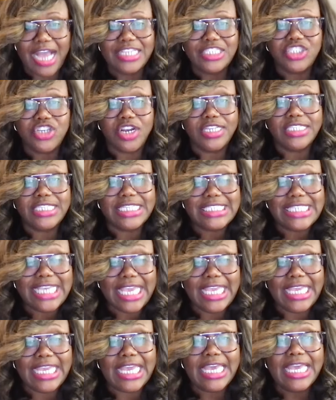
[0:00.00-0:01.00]
I started to
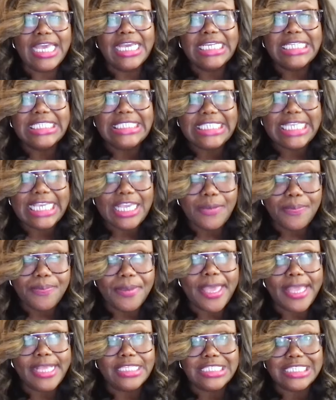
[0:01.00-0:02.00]
take deep
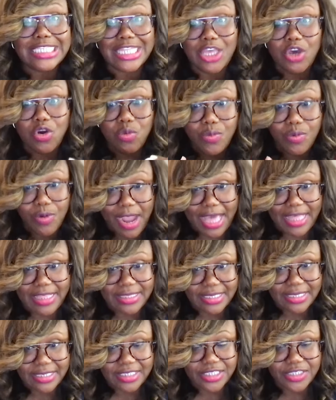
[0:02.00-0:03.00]
and slow
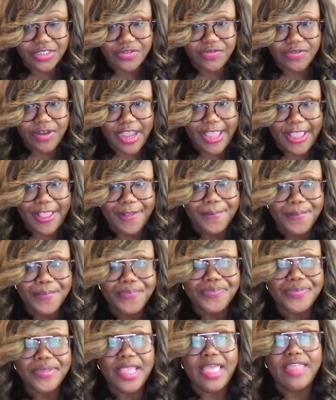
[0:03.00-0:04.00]
breaths, right?
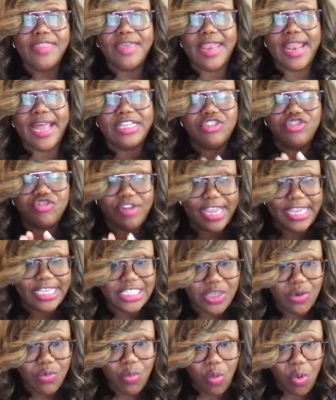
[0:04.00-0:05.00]
Then I drank
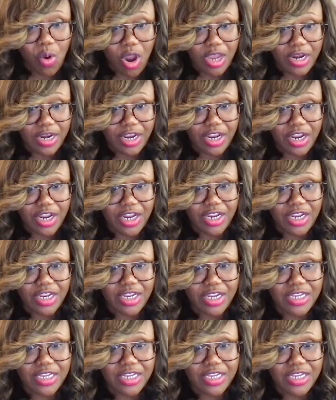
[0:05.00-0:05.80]
some water.